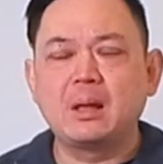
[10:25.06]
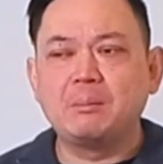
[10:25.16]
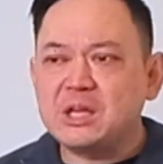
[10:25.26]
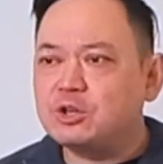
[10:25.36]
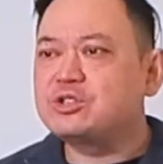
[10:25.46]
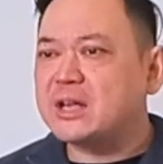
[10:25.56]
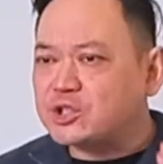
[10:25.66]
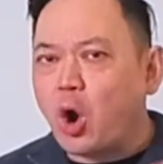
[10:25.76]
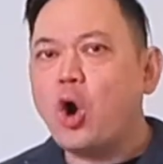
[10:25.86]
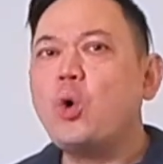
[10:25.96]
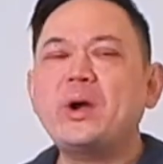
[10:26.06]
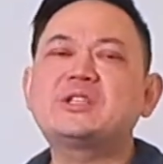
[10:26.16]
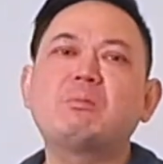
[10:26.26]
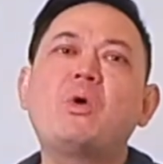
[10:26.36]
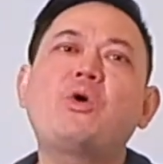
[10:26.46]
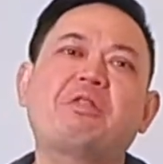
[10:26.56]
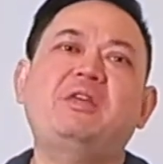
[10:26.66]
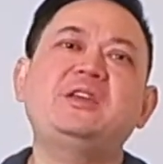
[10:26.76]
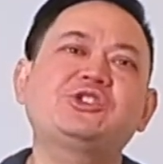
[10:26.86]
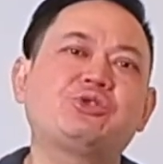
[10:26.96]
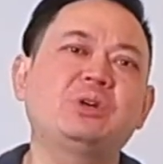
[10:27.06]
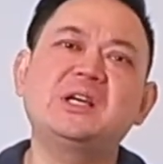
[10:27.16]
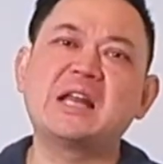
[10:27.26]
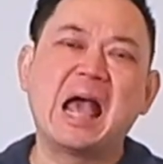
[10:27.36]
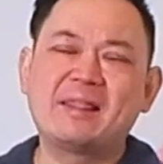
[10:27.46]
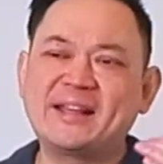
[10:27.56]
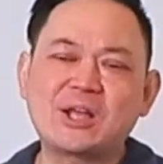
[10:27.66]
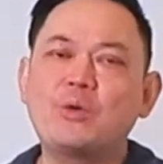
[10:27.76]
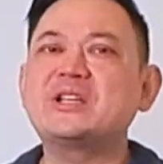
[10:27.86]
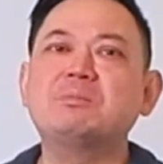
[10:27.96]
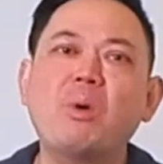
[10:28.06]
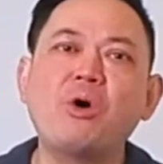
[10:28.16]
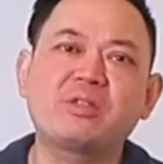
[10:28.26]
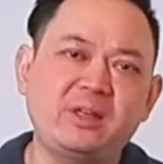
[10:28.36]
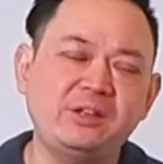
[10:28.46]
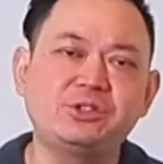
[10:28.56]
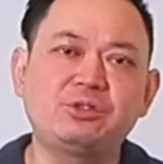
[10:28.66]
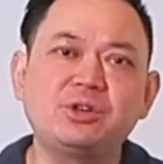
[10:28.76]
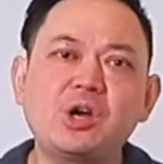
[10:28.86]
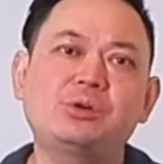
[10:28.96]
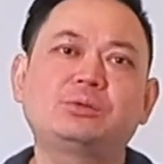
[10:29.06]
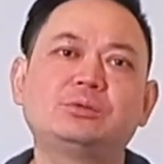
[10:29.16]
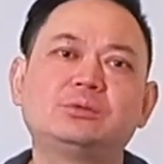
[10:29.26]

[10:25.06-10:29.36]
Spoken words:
Because there's always more things to learn. There's always more things to know.